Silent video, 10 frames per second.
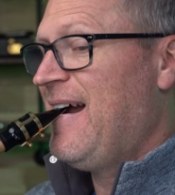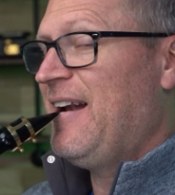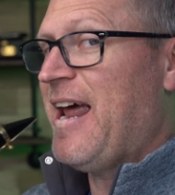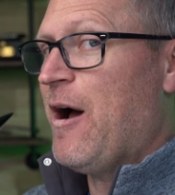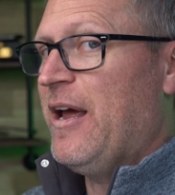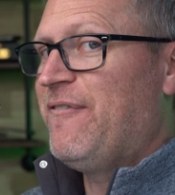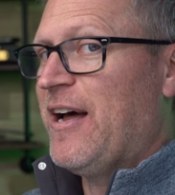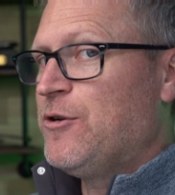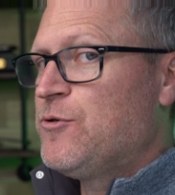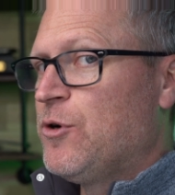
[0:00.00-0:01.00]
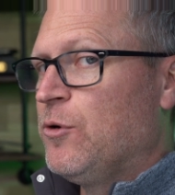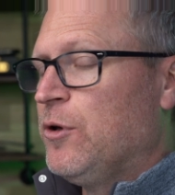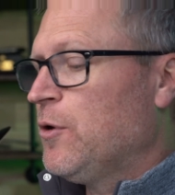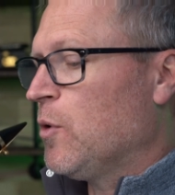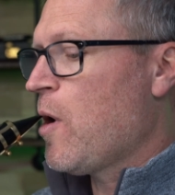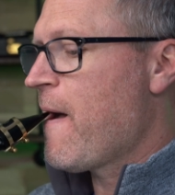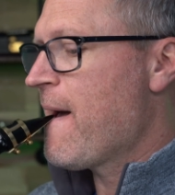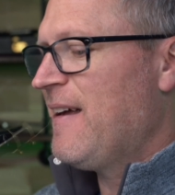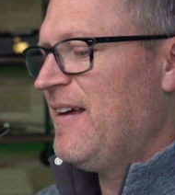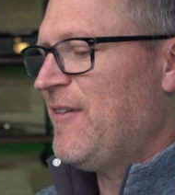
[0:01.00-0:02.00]
Now, if I do too little,
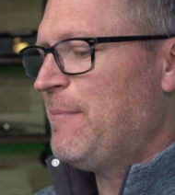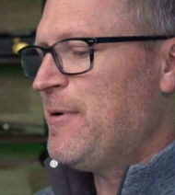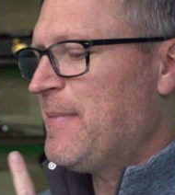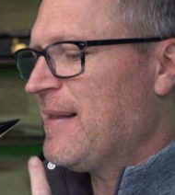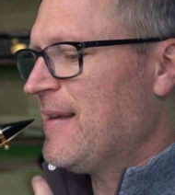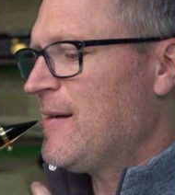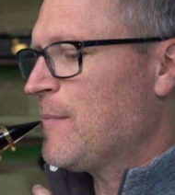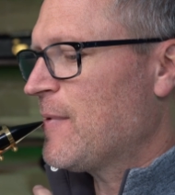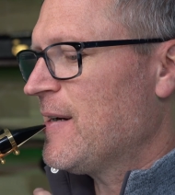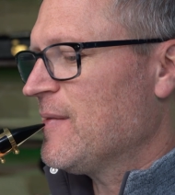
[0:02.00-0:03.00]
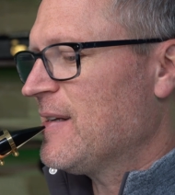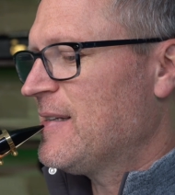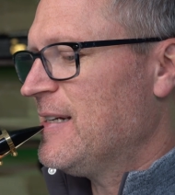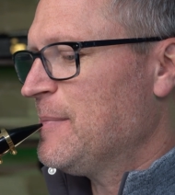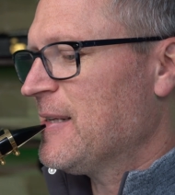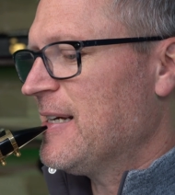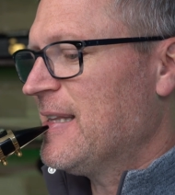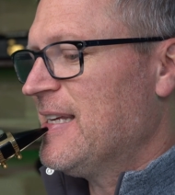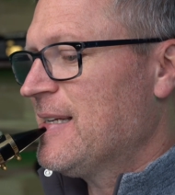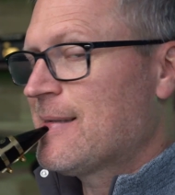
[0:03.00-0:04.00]
if I put my lip right on the tip like
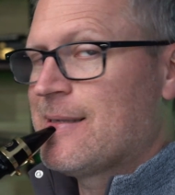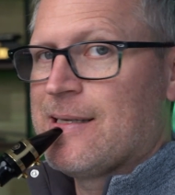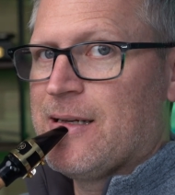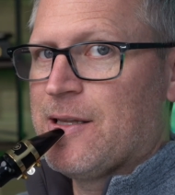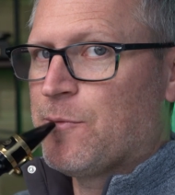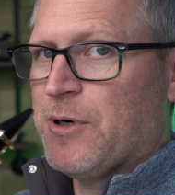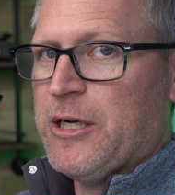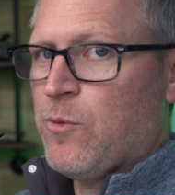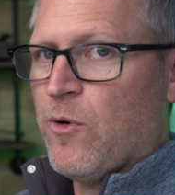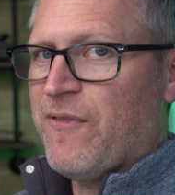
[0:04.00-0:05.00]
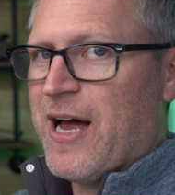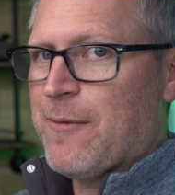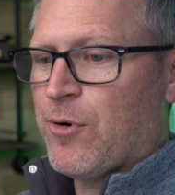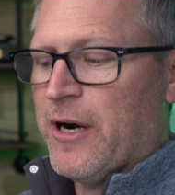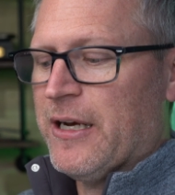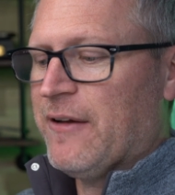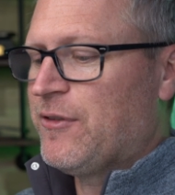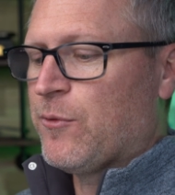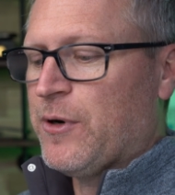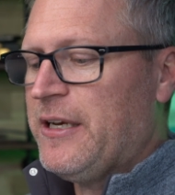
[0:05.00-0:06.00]
this, the reed won't vibrate. If
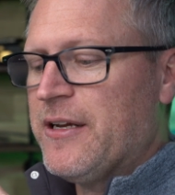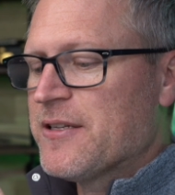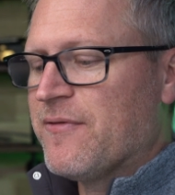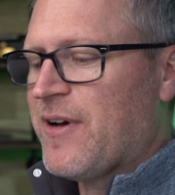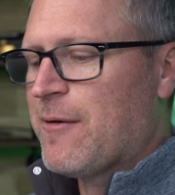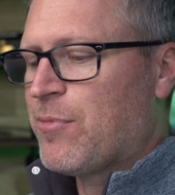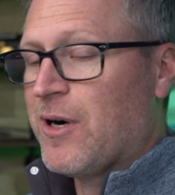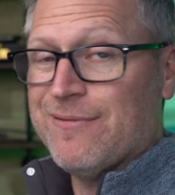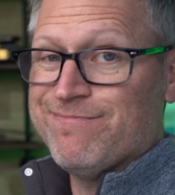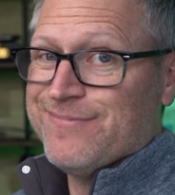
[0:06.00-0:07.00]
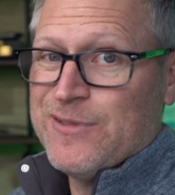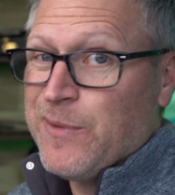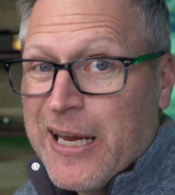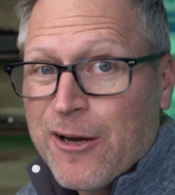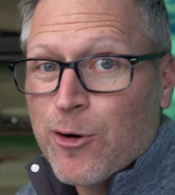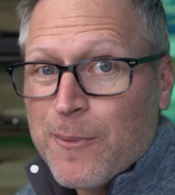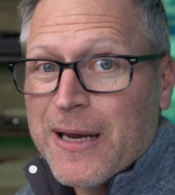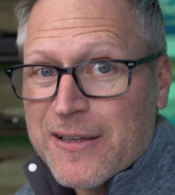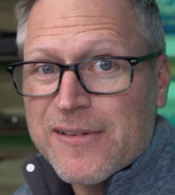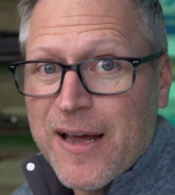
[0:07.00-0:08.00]
the reed doesn't vibrate, we ain't going to
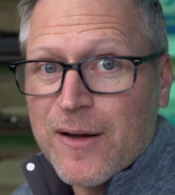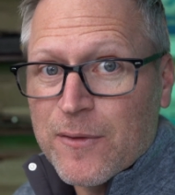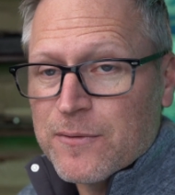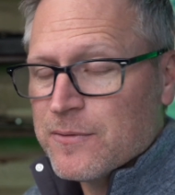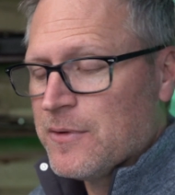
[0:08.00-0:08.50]
make a sound.